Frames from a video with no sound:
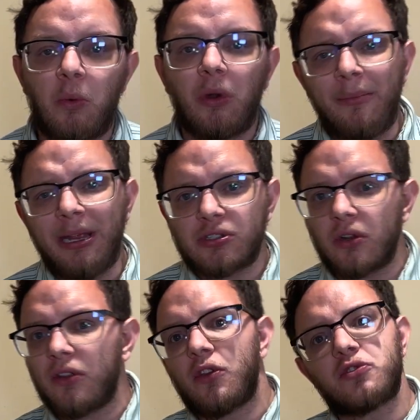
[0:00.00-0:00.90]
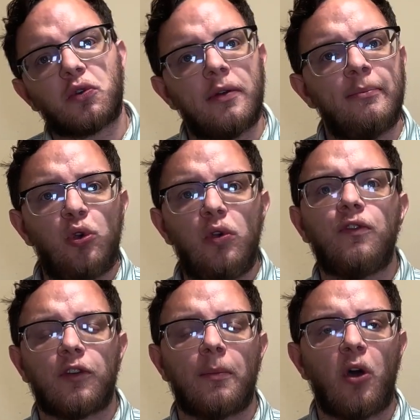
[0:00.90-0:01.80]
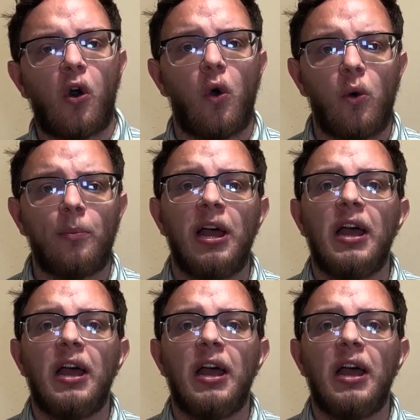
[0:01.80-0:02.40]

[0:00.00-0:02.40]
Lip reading: we wanna make sure that those are removed from the home.